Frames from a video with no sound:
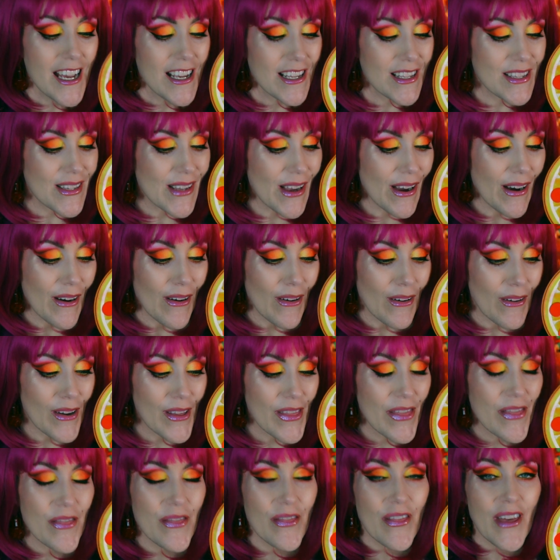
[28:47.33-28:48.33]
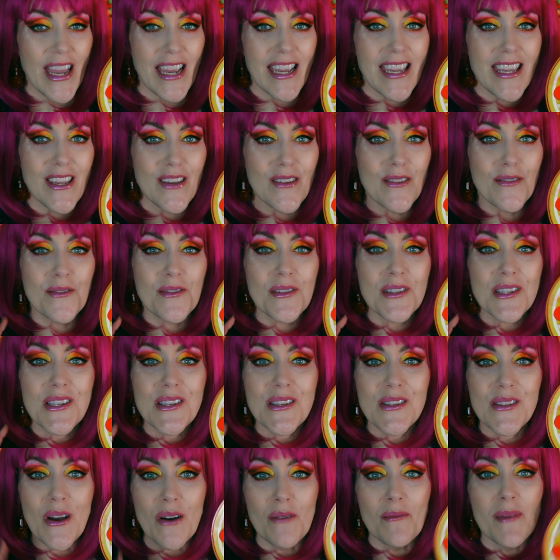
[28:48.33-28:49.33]
So Thank you
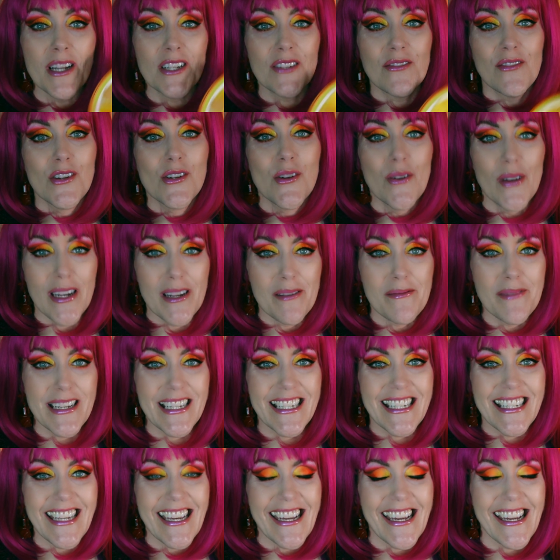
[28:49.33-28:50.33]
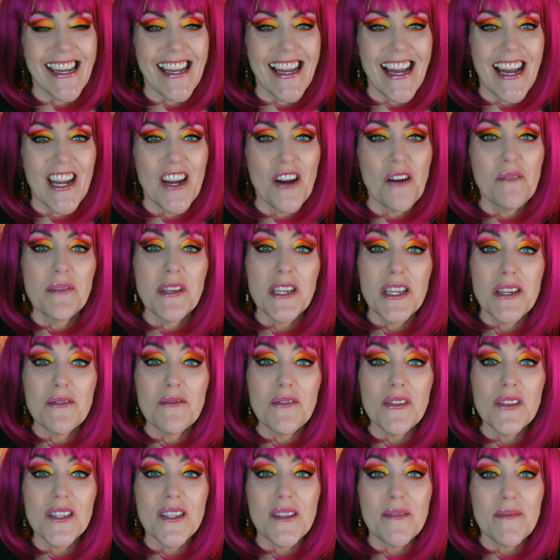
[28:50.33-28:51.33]
so much for joining me today. I hope that you
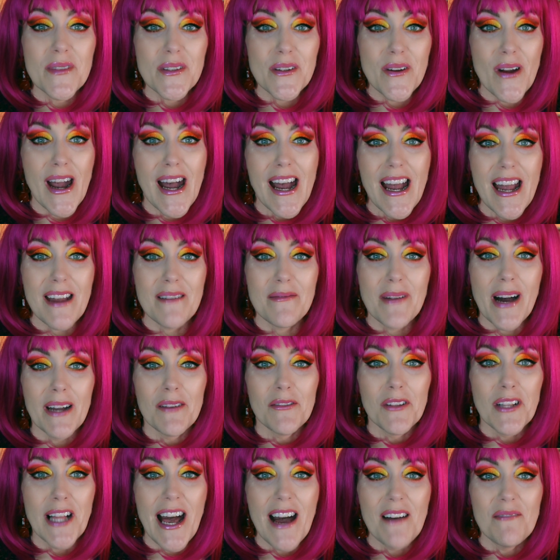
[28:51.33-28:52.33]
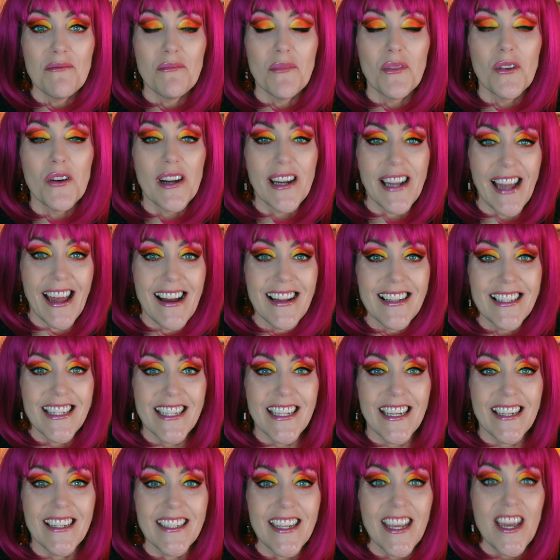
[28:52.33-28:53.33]
will subscribe. I will have more
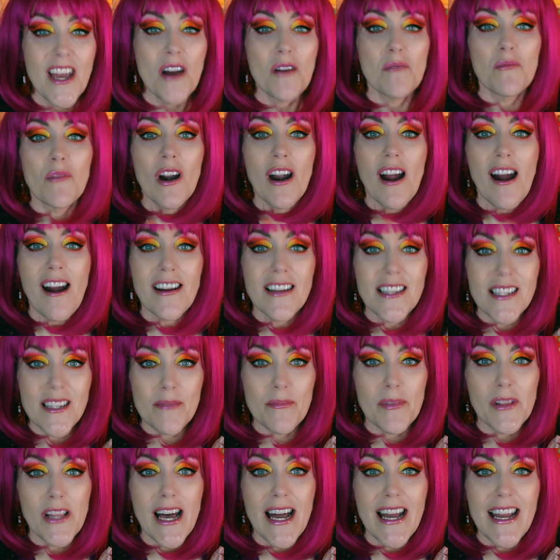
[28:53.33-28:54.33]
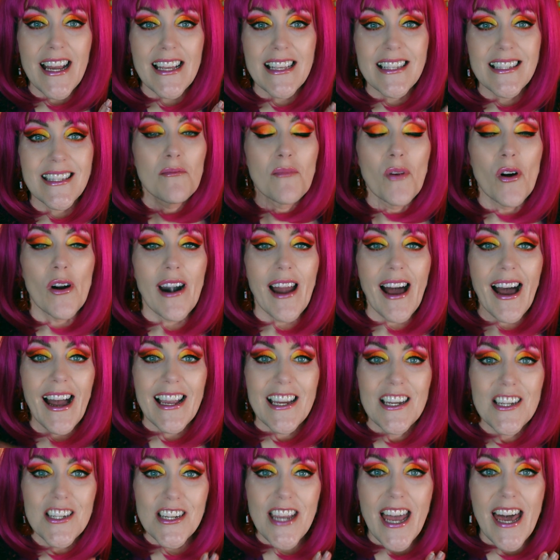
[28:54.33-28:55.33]
content, more art supplies, more
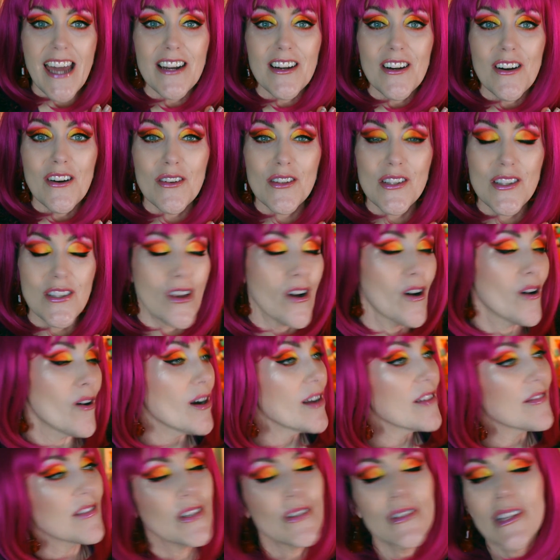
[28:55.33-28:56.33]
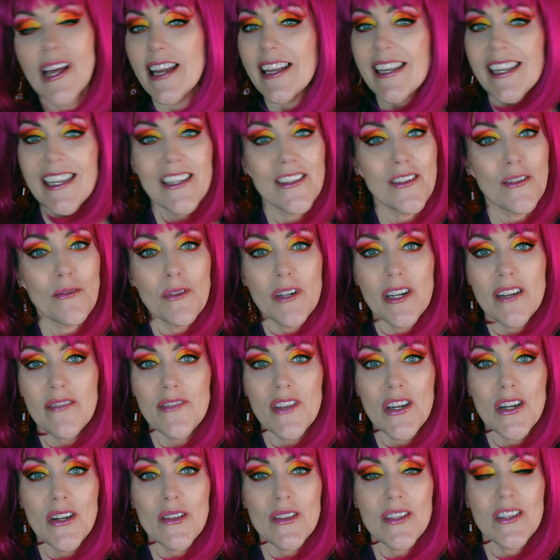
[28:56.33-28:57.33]
eyeshadow. So if you like either one of
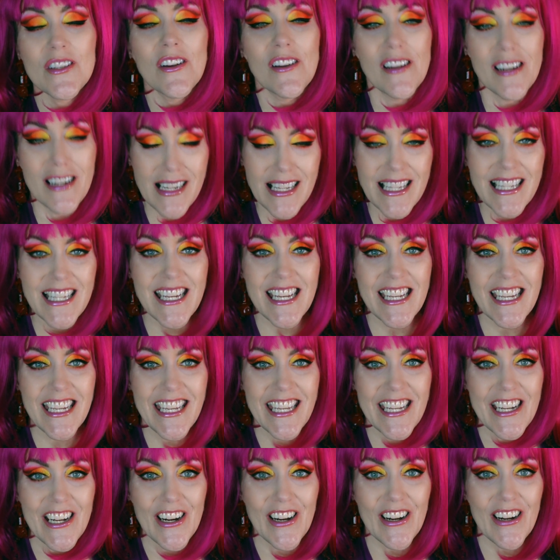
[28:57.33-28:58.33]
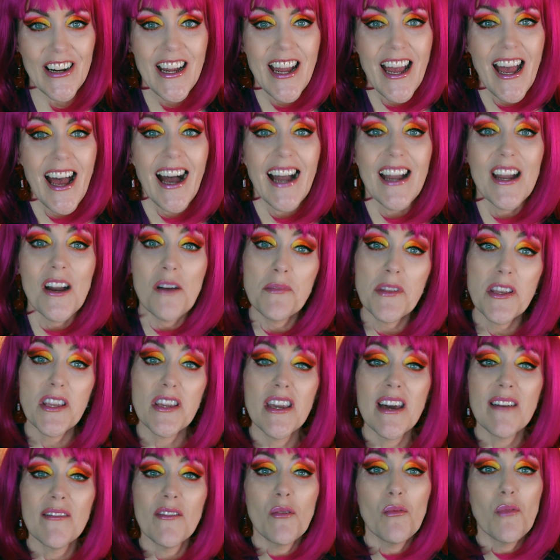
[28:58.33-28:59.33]
those, you're going to see it here. I hope that you
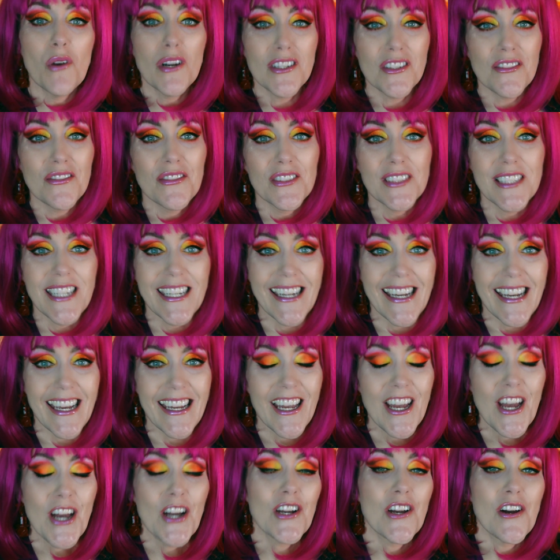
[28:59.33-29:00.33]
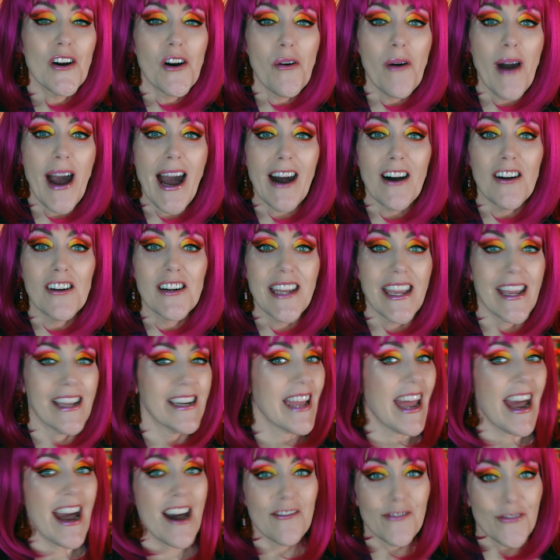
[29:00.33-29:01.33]
have a wonderful day. Go out and
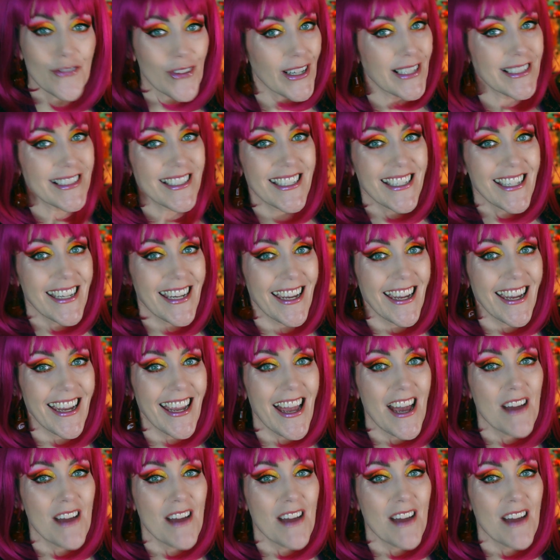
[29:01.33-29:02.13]
have fun today.